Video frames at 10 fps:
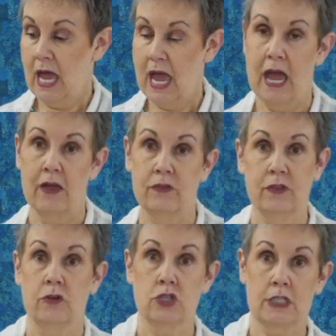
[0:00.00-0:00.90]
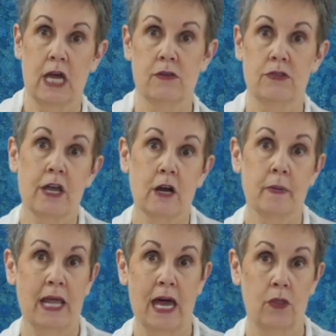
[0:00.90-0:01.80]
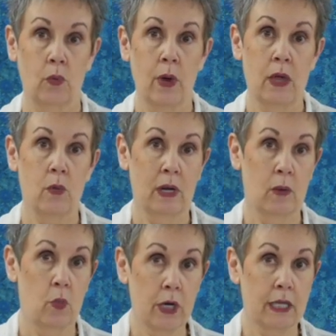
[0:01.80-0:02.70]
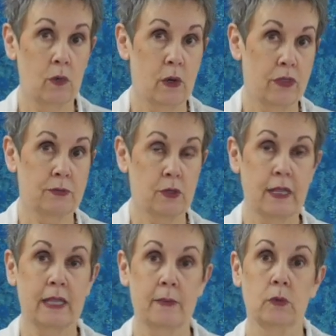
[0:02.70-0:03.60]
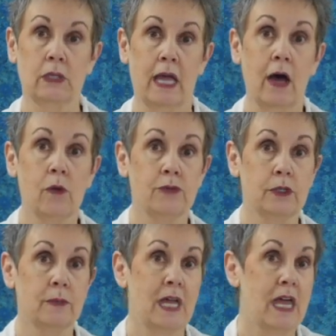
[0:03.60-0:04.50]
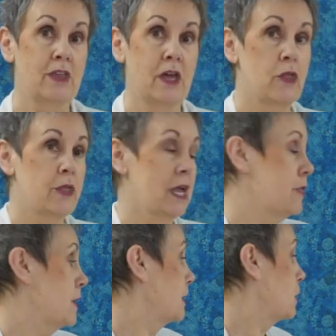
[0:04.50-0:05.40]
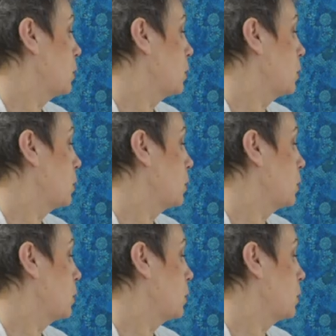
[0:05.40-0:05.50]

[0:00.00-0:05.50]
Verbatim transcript: and they're just kind of there but out of the way when I'm working with them. So I think that'll be really helpful. The other thing I think they'd